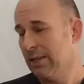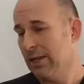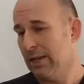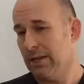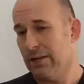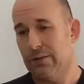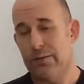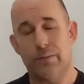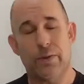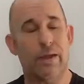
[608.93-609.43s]

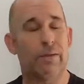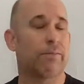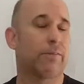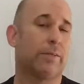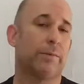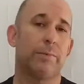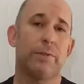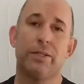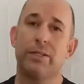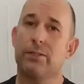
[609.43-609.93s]
And I do have
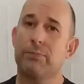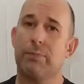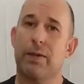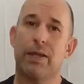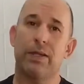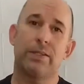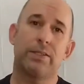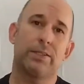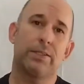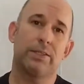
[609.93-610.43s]
limited
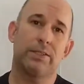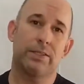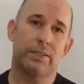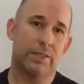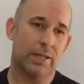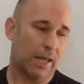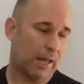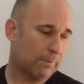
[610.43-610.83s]
spaces.